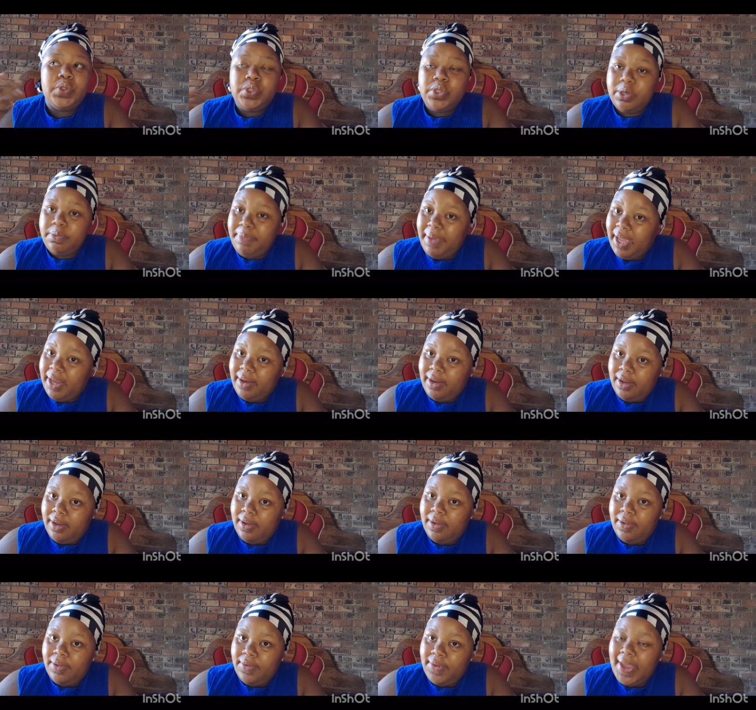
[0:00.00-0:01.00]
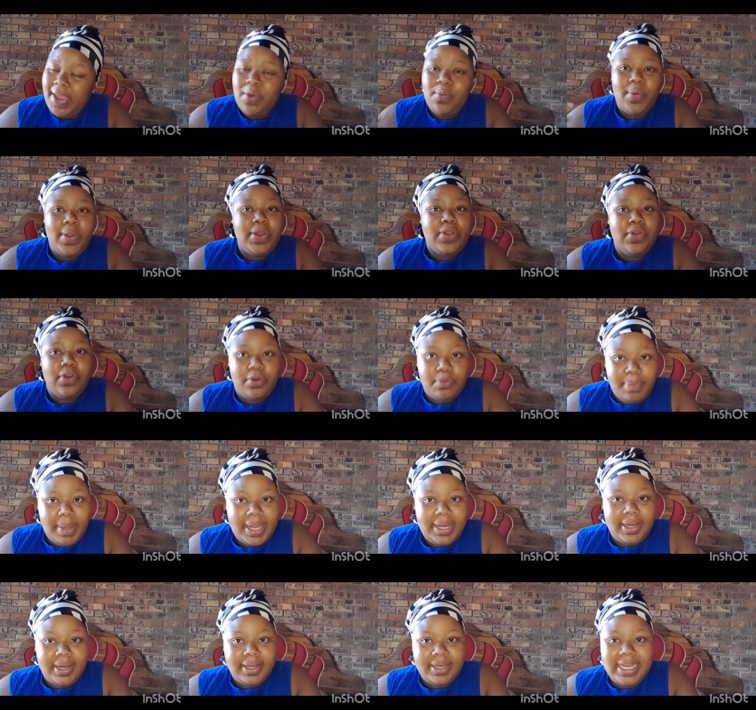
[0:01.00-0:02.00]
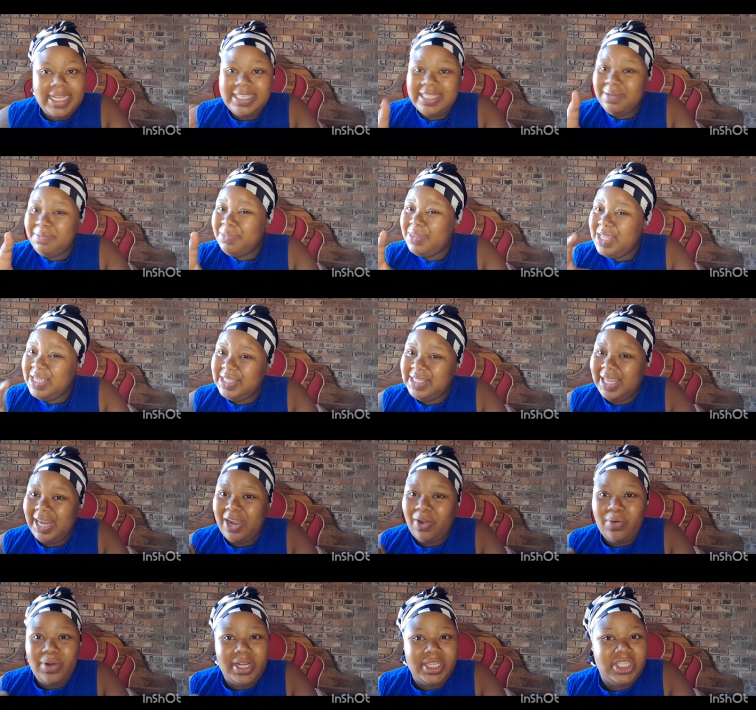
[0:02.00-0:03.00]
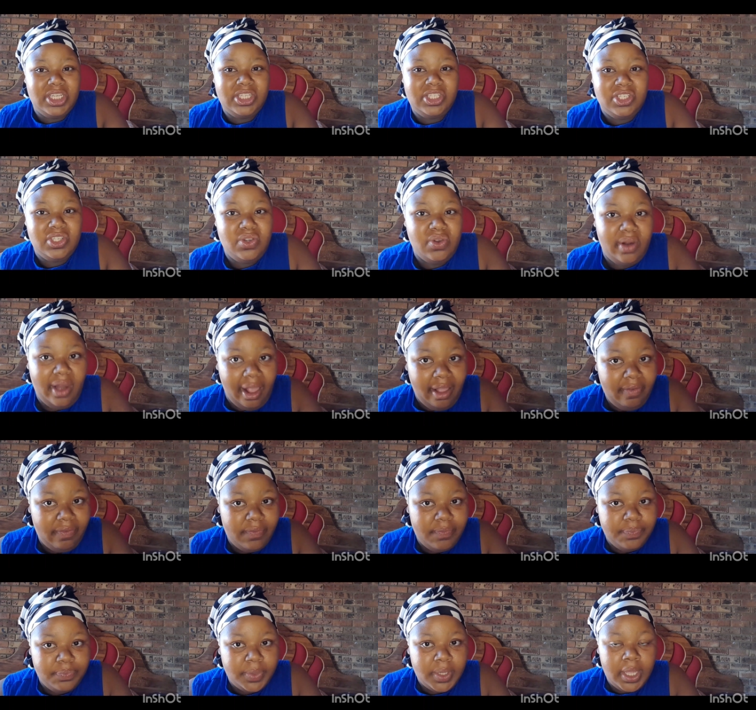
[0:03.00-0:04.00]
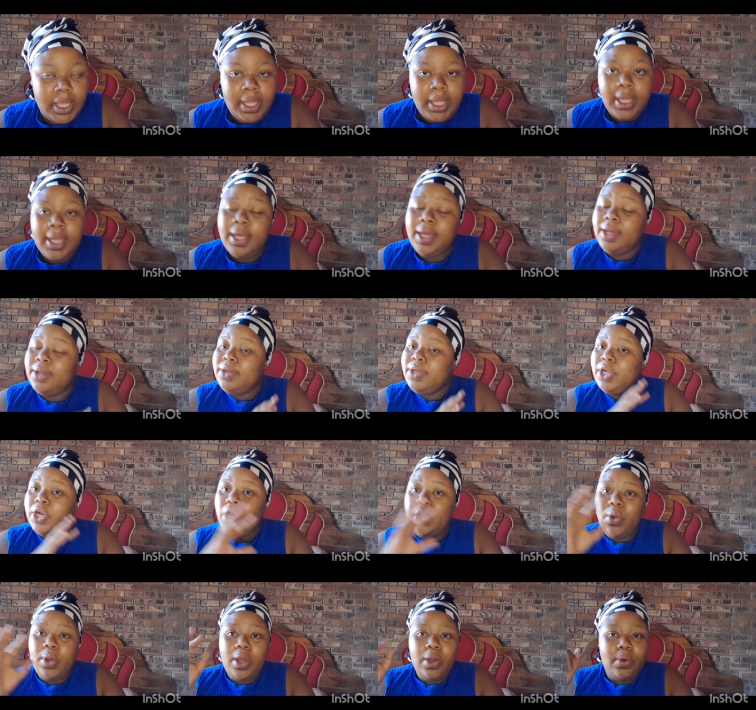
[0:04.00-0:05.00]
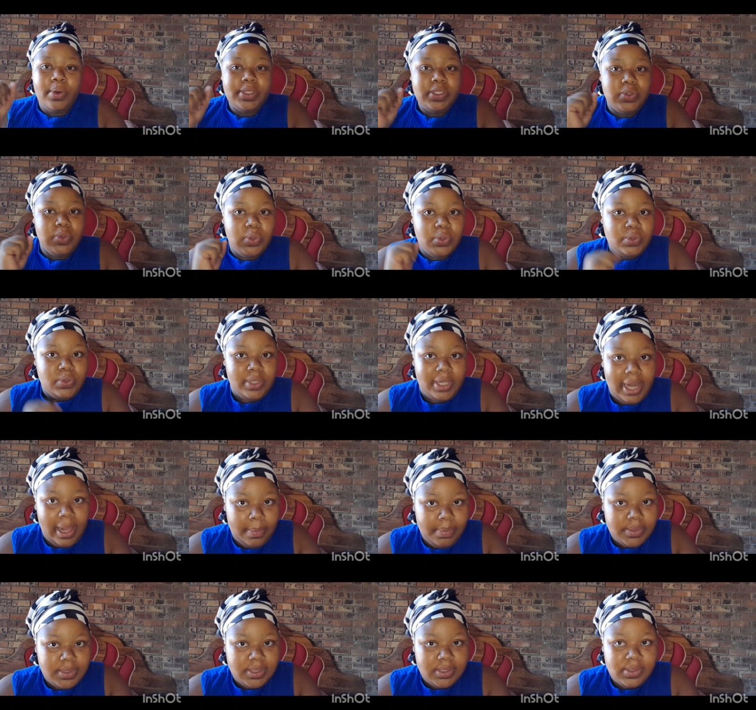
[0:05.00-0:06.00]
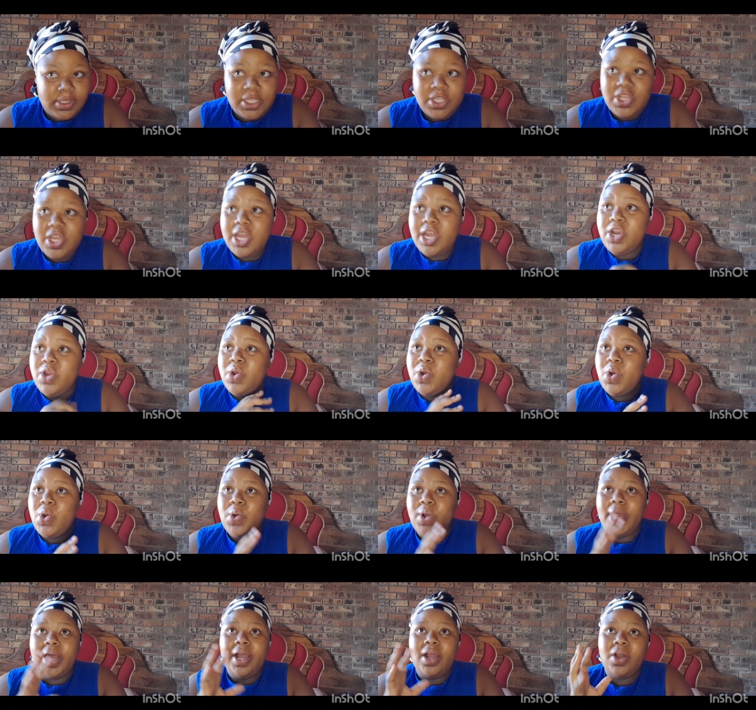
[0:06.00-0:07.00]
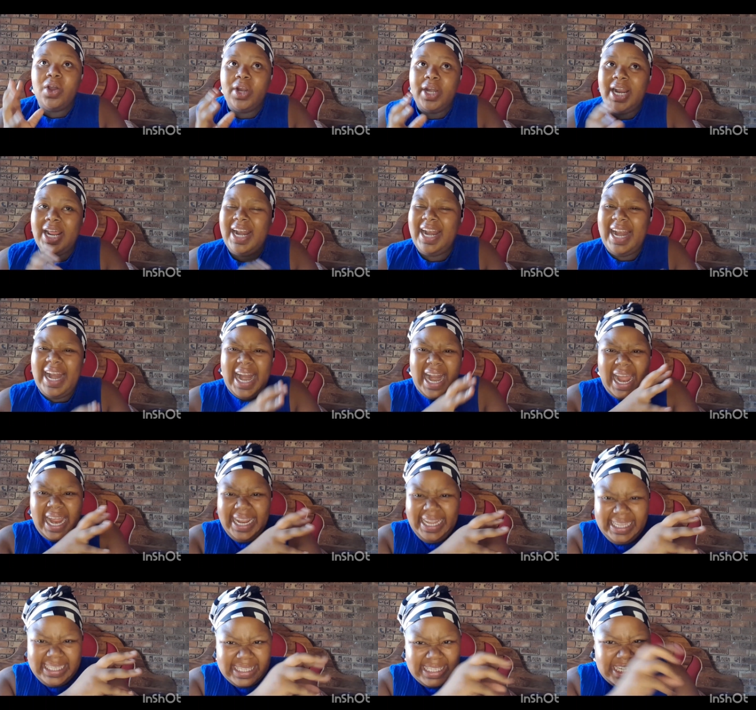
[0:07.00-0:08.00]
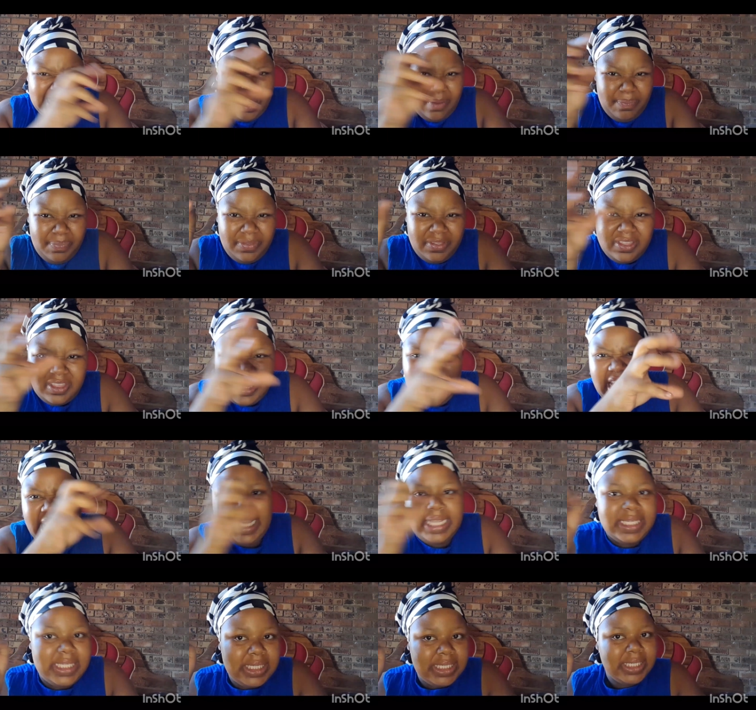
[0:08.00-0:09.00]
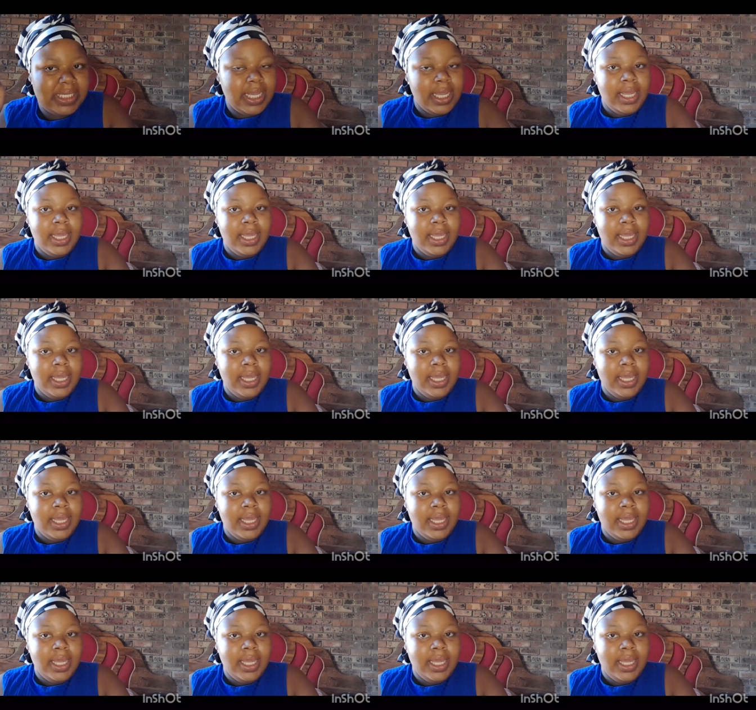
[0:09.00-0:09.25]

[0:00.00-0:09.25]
repent. And when you repent, there's some things that are gonna change in your life. You're no longer going to go to clubs. You are no longer gonna like some things